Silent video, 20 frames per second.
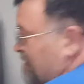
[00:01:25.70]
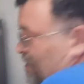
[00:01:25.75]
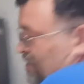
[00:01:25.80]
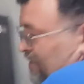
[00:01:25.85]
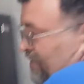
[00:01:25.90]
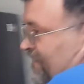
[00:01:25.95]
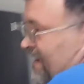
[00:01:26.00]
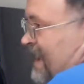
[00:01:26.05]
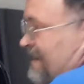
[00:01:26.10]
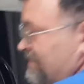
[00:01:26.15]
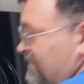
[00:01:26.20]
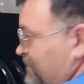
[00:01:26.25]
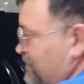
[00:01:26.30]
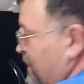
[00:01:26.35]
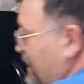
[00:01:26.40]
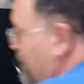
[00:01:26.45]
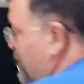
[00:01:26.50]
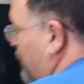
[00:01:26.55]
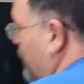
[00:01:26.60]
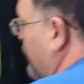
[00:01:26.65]

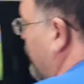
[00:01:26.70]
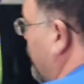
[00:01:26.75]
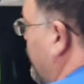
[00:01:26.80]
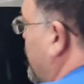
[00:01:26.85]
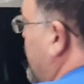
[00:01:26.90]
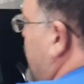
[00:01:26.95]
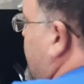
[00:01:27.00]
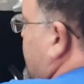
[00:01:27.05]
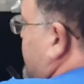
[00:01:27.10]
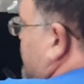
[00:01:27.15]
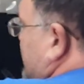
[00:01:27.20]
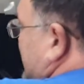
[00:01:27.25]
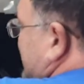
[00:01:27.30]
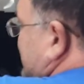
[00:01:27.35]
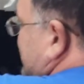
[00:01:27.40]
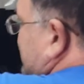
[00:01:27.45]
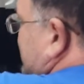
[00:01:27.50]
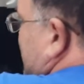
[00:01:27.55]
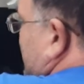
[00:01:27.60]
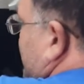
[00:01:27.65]
3/4 by
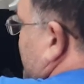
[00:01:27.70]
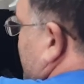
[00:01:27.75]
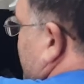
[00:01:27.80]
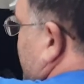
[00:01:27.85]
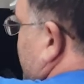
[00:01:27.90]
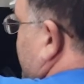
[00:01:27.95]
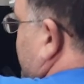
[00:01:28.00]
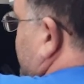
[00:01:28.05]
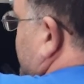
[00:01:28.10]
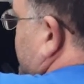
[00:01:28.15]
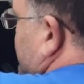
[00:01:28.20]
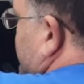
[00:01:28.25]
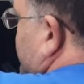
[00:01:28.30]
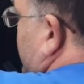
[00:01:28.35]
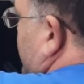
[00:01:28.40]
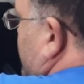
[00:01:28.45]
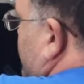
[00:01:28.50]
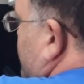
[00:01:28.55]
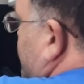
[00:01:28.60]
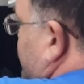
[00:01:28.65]
70 inches
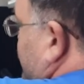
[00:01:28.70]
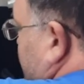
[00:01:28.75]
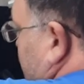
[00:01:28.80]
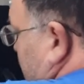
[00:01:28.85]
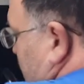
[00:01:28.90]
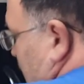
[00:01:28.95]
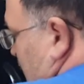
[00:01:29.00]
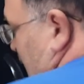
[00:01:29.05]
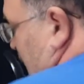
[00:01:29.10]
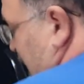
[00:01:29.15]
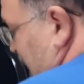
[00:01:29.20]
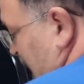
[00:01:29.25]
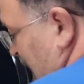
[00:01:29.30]
tall, and